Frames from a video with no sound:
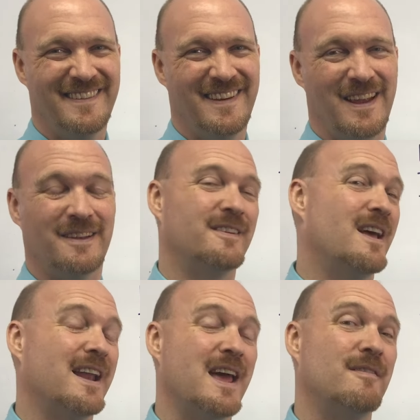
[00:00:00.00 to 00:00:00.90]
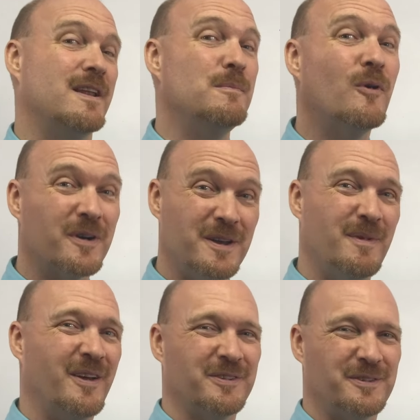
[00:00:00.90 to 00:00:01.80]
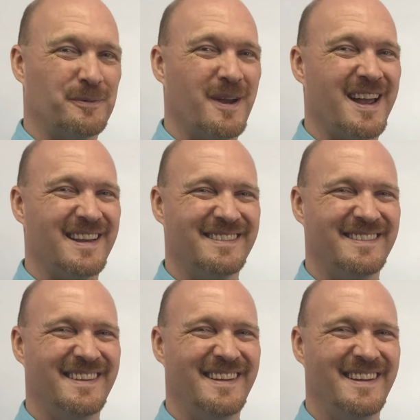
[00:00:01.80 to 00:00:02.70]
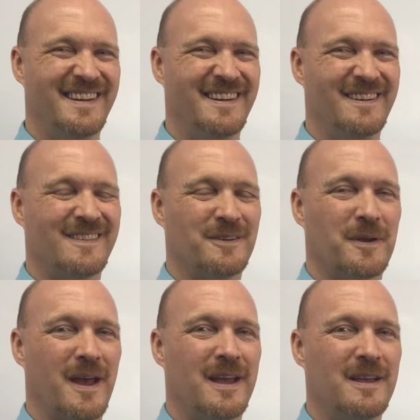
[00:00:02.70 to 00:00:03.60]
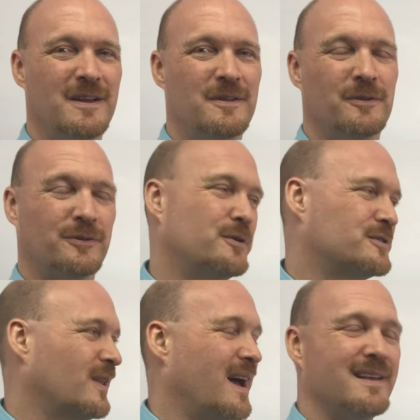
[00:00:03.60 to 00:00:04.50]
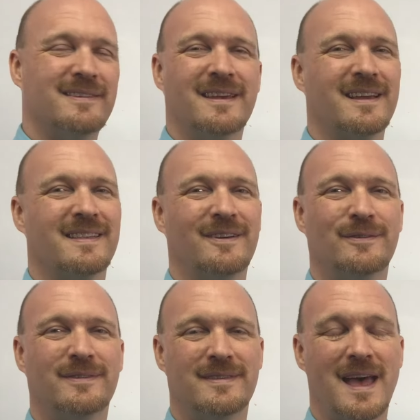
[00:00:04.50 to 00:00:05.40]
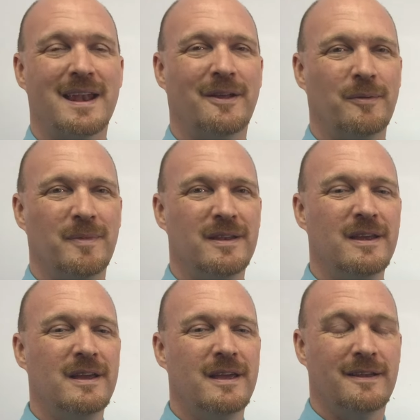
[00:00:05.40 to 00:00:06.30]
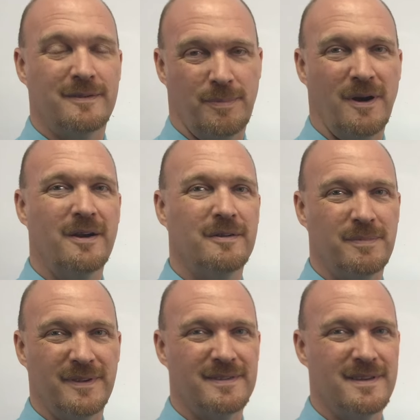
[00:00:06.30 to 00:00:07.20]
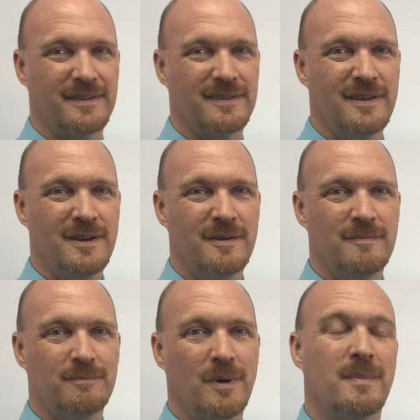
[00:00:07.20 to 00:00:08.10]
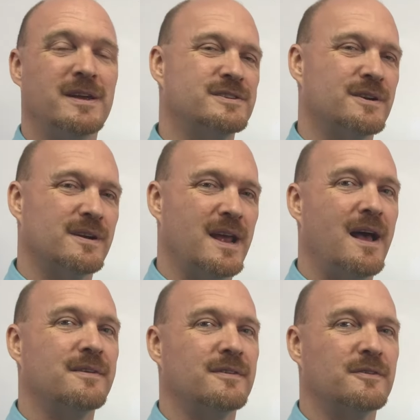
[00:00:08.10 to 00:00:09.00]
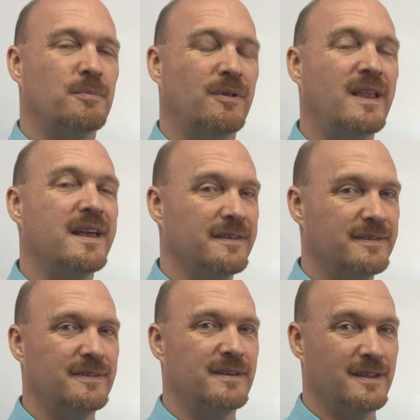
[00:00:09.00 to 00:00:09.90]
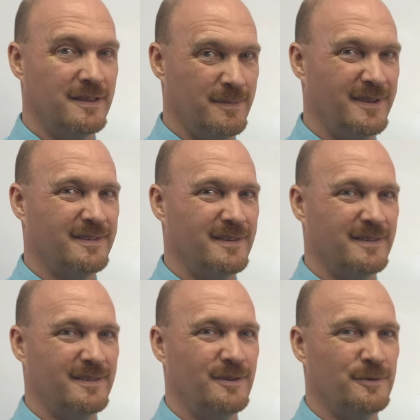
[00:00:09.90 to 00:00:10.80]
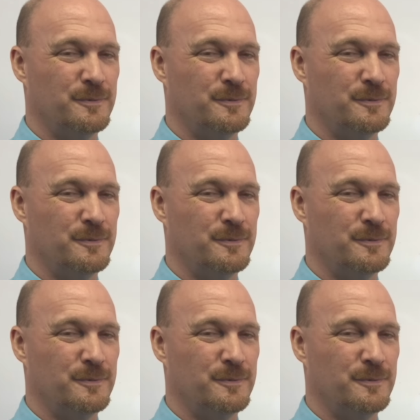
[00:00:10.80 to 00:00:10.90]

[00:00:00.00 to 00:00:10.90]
and to not have any more emails to write. Okay? The socializing and that element, it's a part of business, but make sure it has its place in the business too.